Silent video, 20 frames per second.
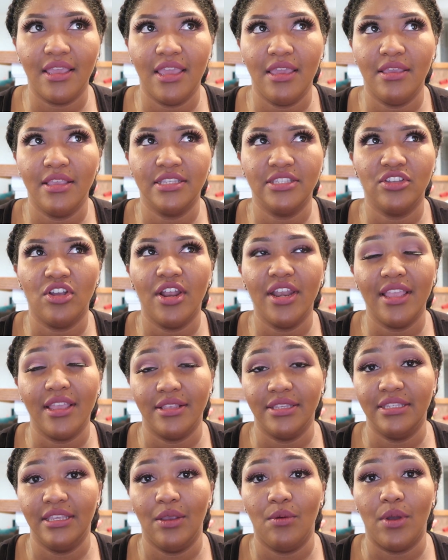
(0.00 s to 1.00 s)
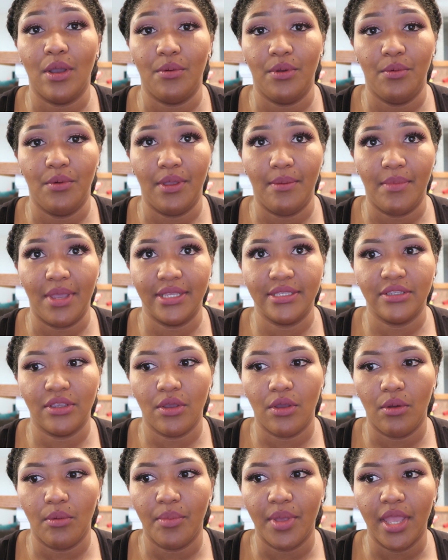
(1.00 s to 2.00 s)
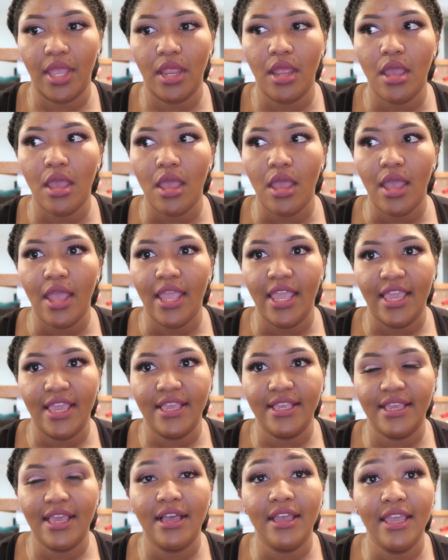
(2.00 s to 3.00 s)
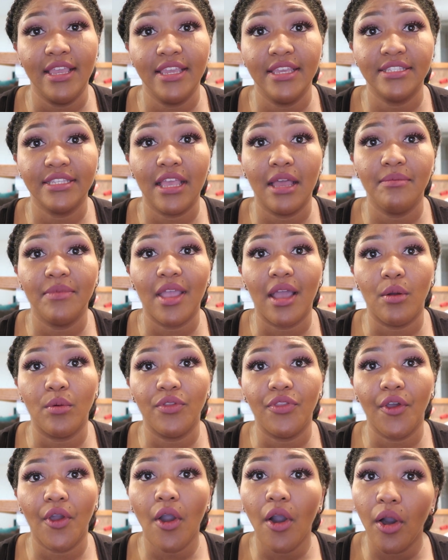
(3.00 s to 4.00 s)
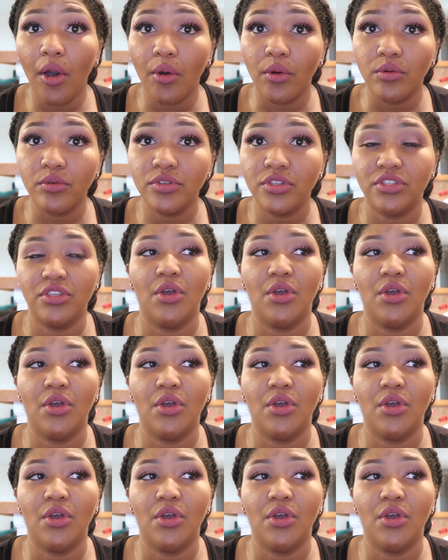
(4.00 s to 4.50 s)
He started getting sick while we were in Mexico, but he's come down with a cold.